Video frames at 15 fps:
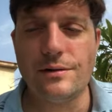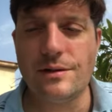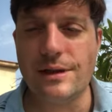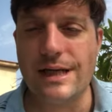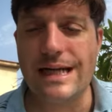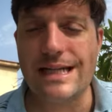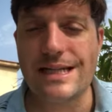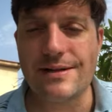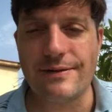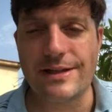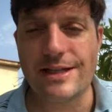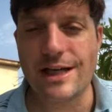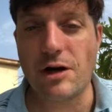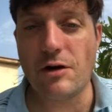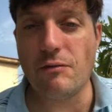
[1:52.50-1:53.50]
east of
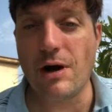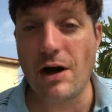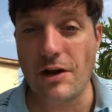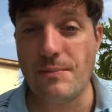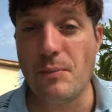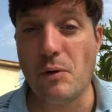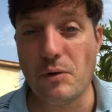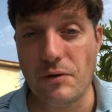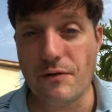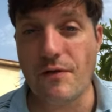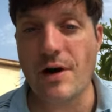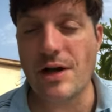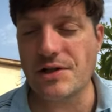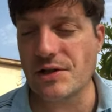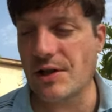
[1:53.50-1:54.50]
Italy, right on the border with
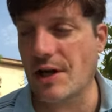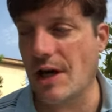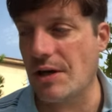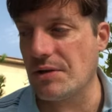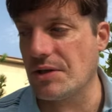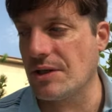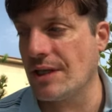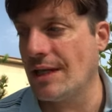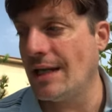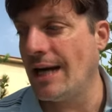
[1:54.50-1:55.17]
France on the coast.